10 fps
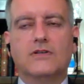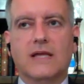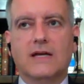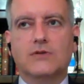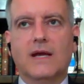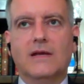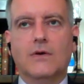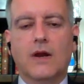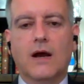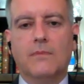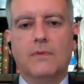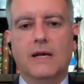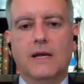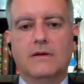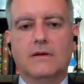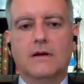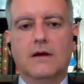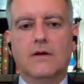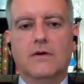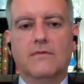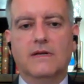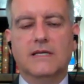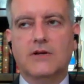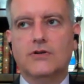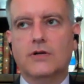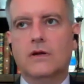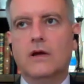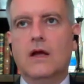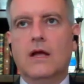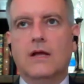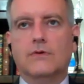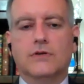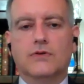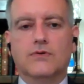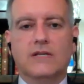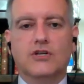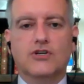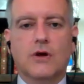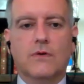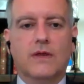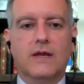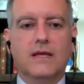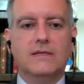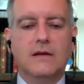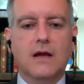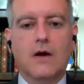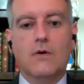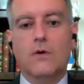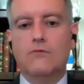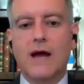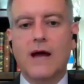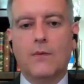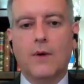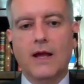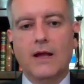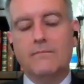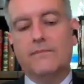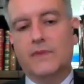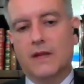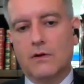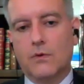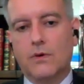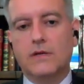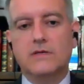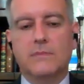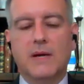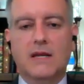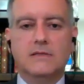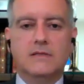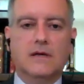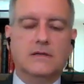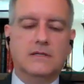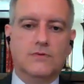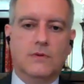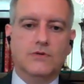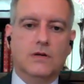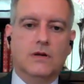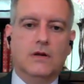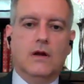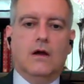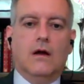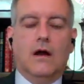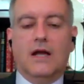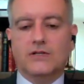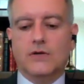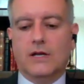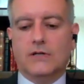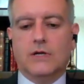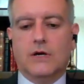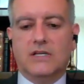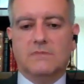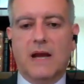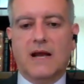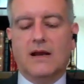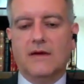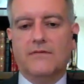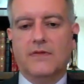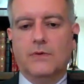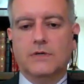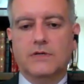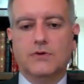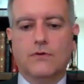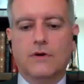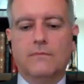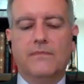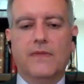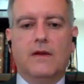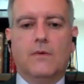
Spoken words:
So that's why he got up and made a lot of attention. He also tried to show that Netanyahu, who ran away, according to Bennett's description, he certainly turned his back and left the auditorium